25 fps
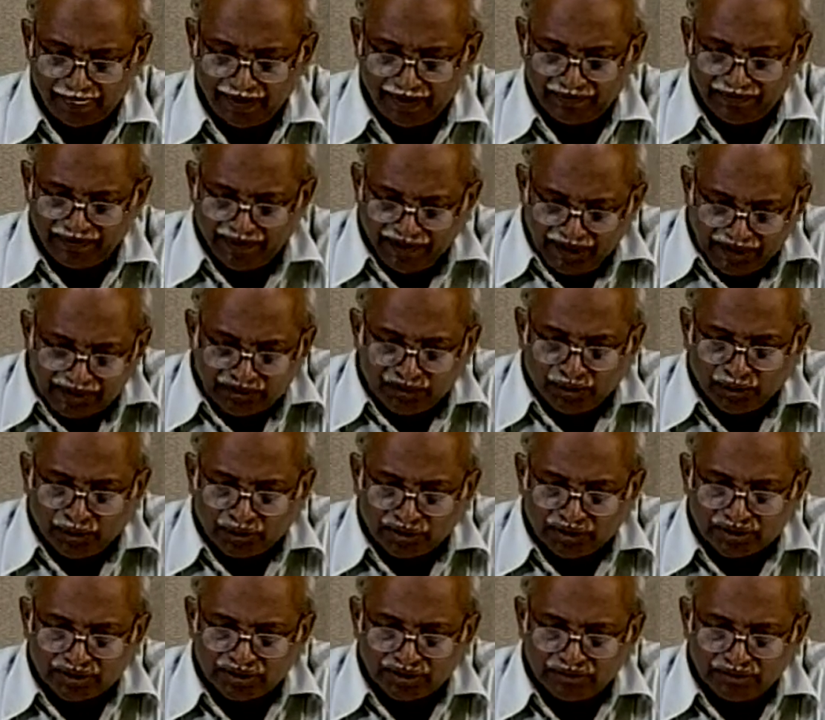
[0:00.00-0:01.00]
These
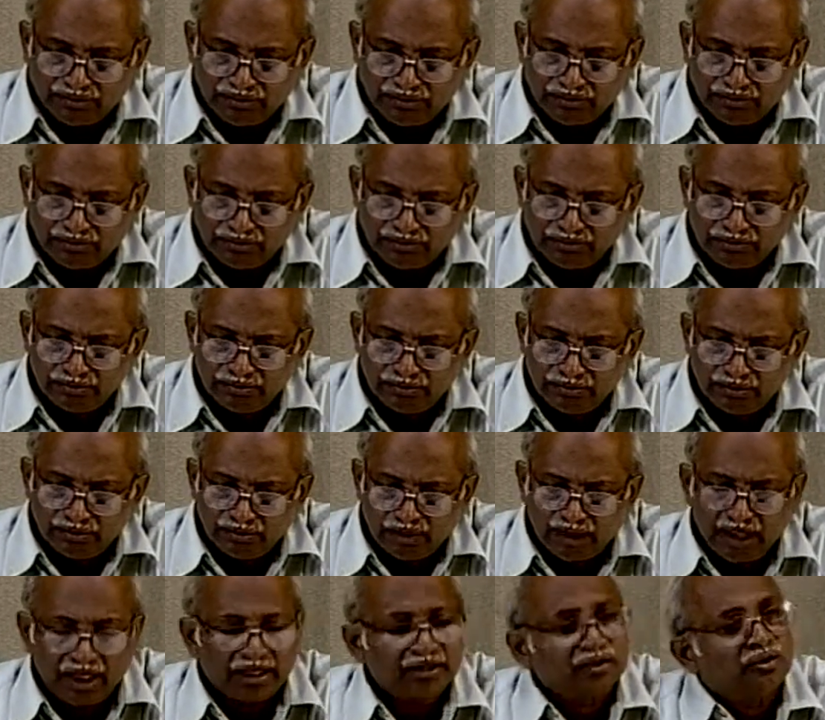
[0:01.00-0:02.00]
boats
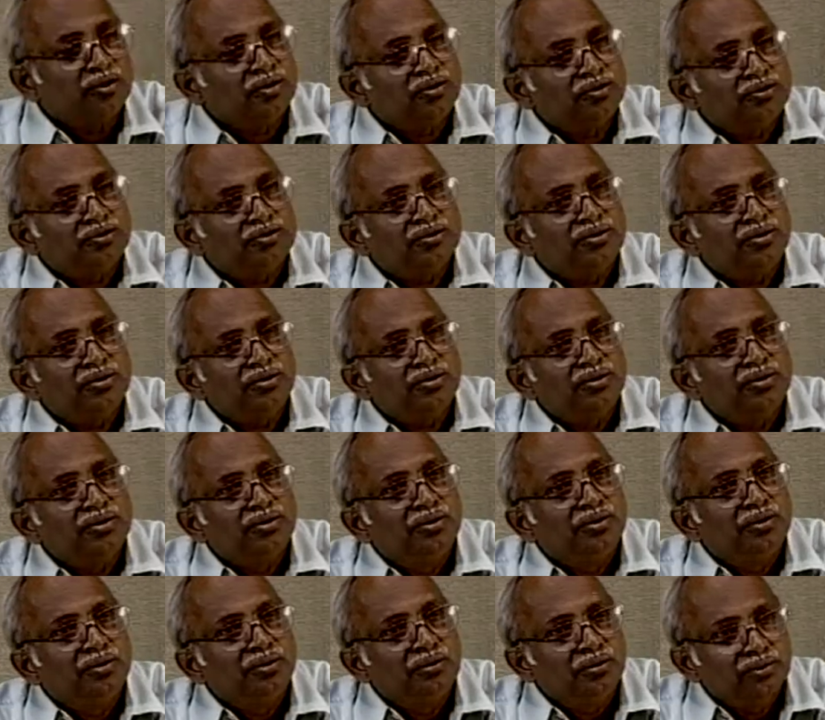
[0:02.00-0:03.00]
are also
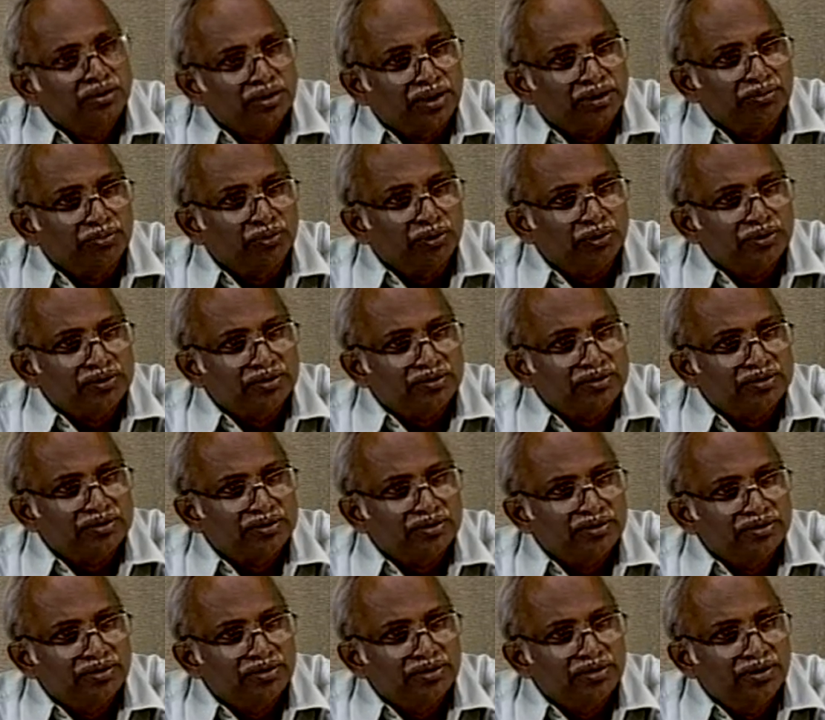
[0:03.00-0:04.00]
wooden boats
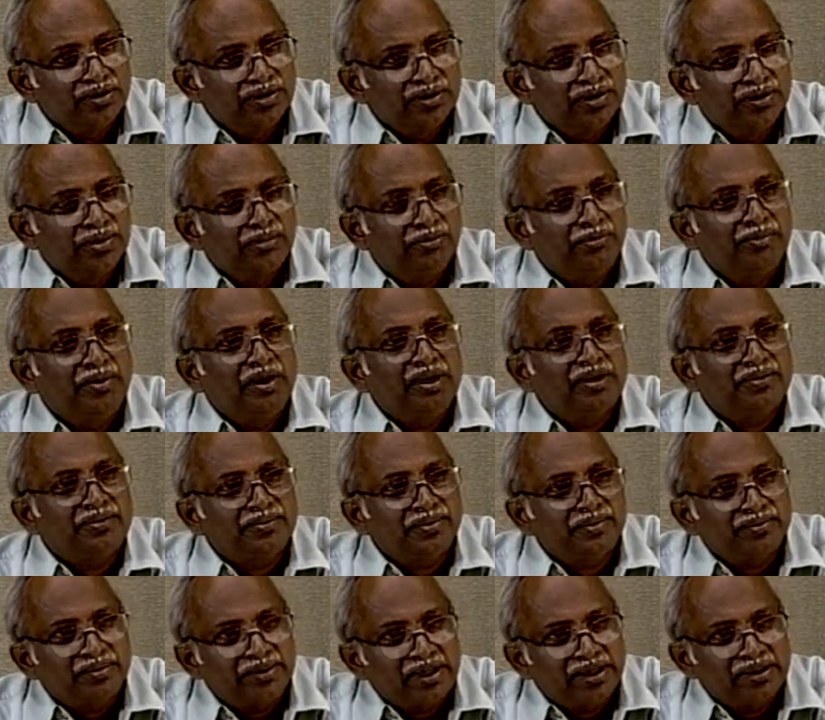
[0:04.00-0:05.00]
made
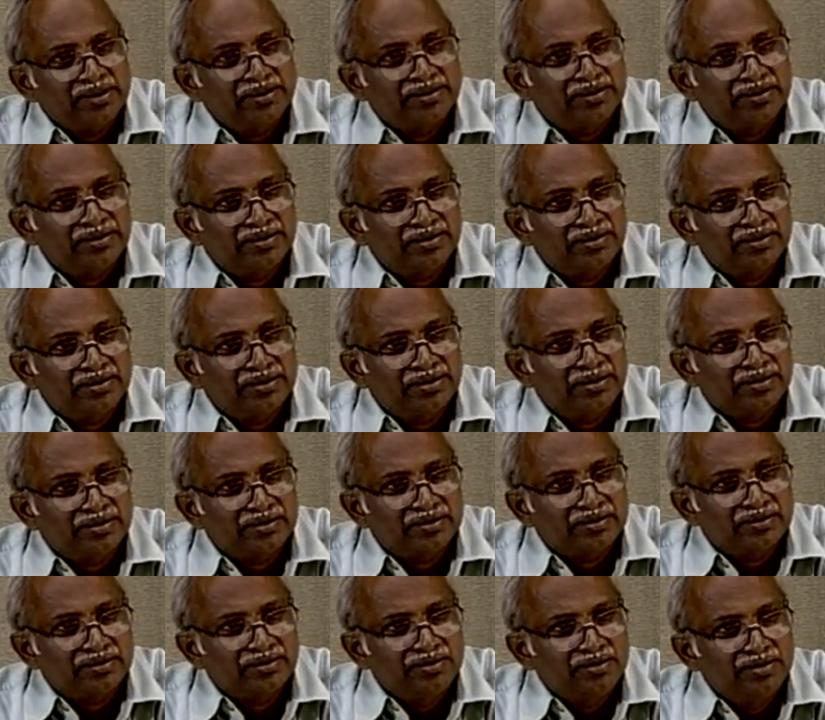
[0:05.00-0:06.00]
from traditional
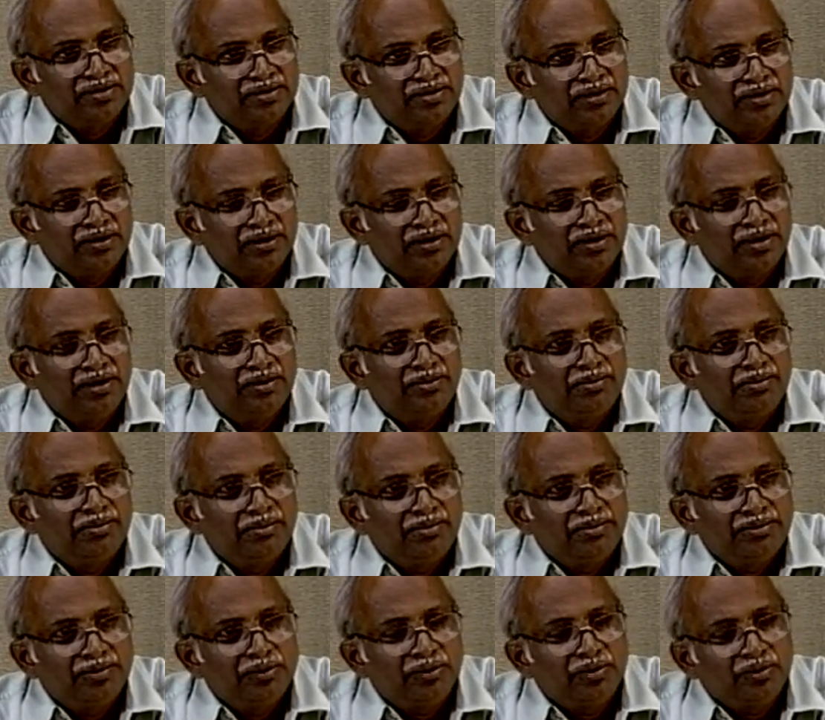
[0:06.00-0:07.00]
skills.
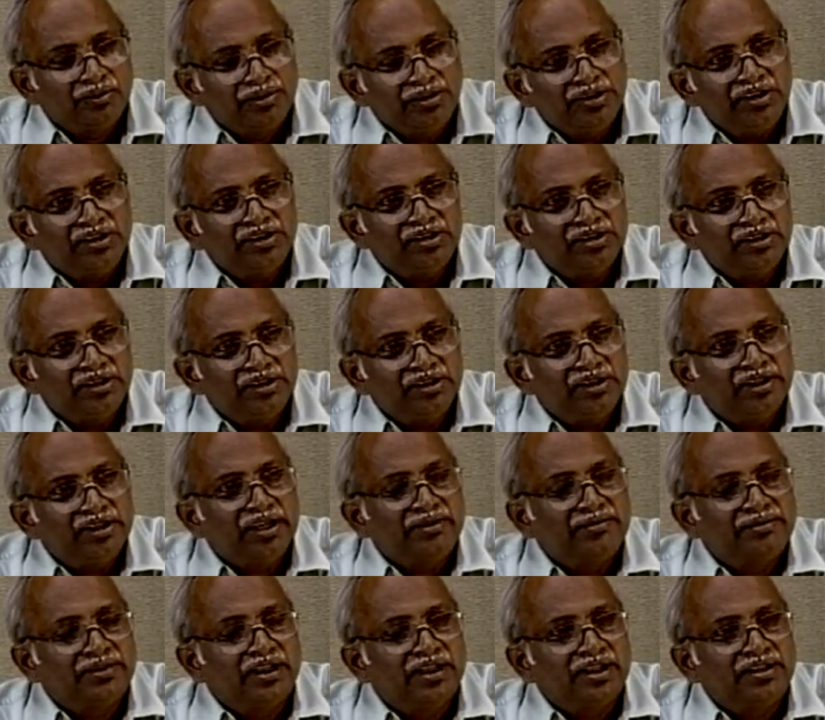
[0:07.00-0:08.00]
The only thing they
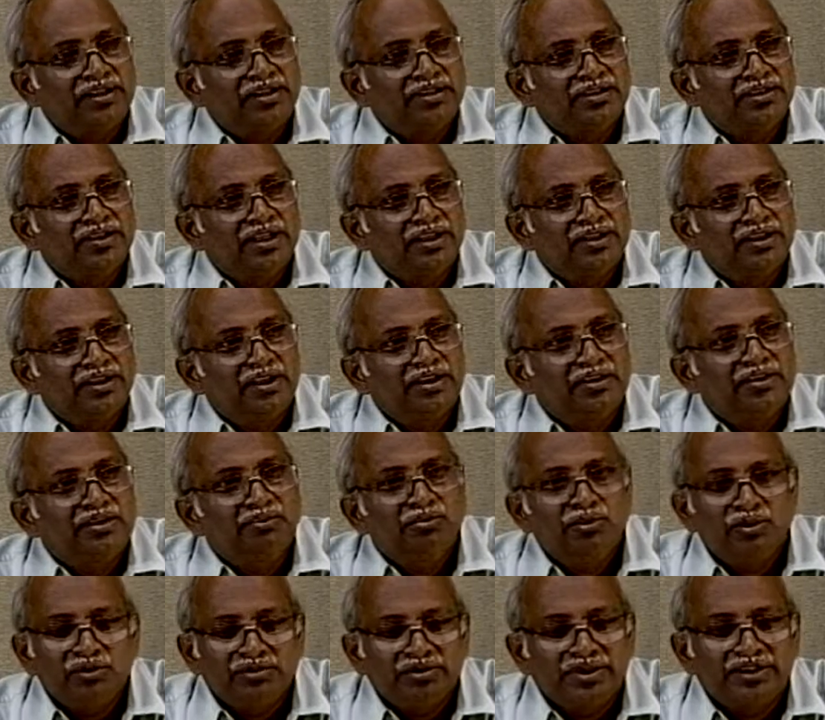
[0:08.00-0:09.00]
have done is that they
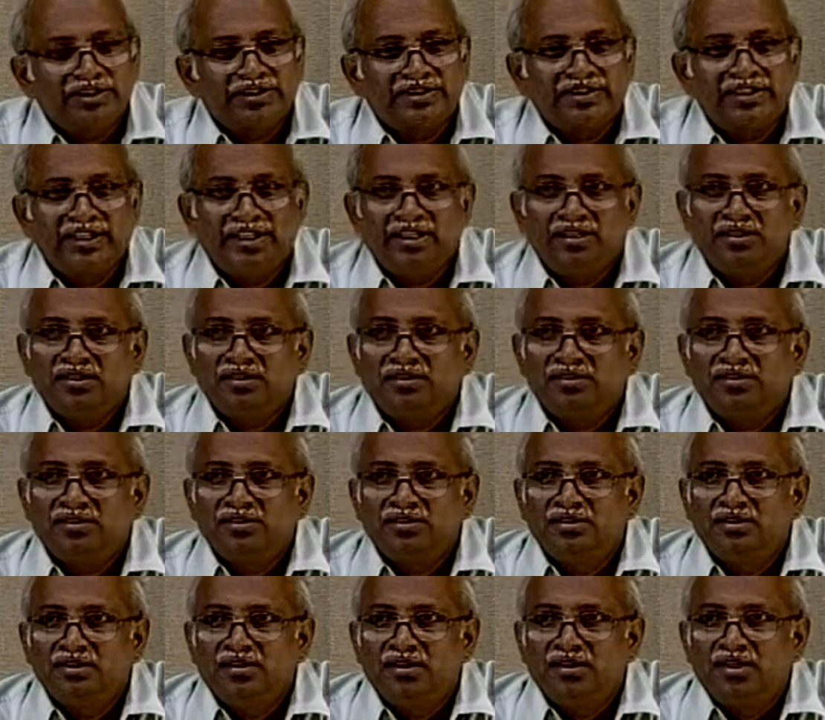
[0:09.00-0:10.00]
remove the sail
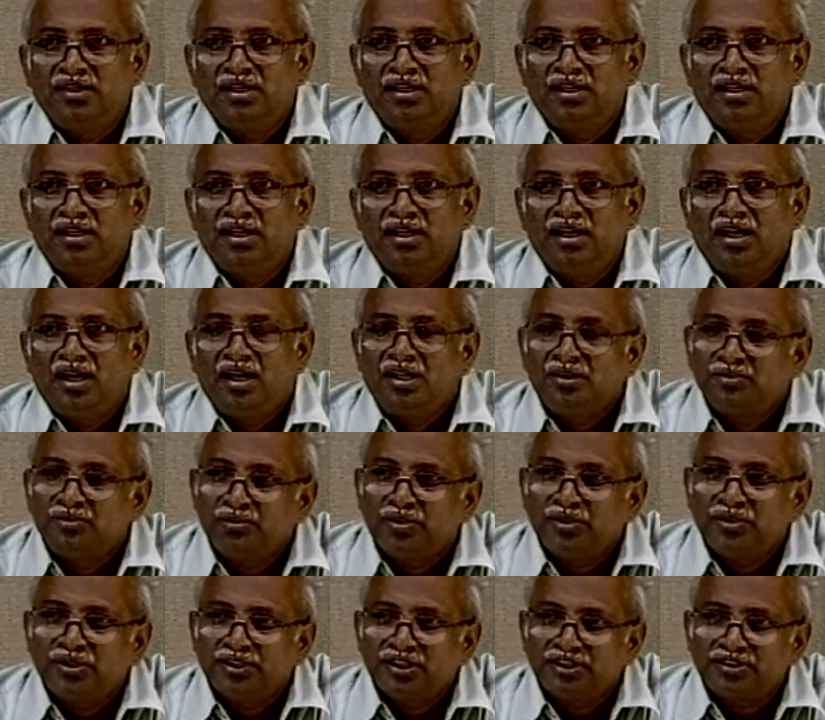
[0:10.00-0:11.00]
and
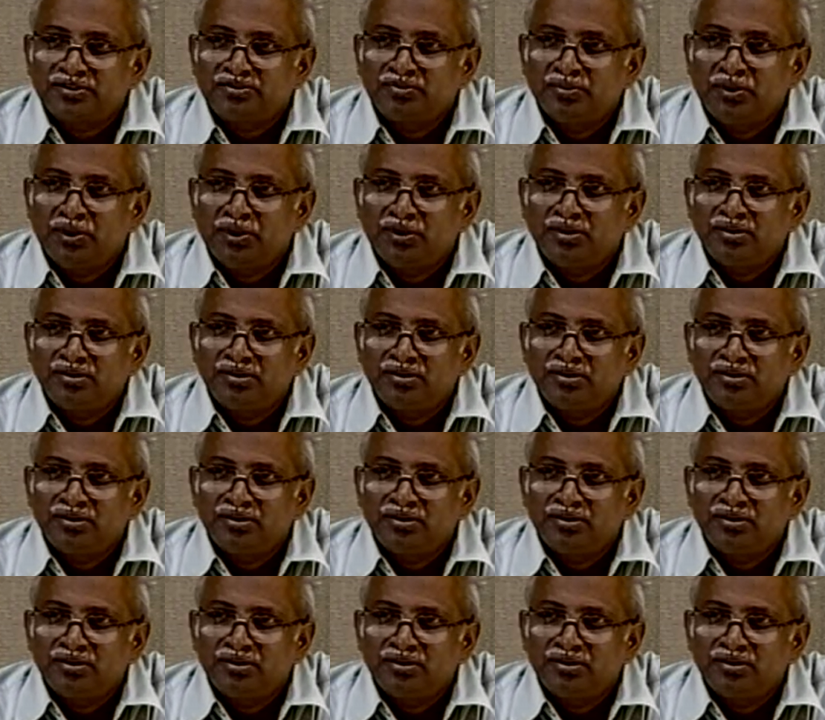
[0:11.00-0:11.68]
put a small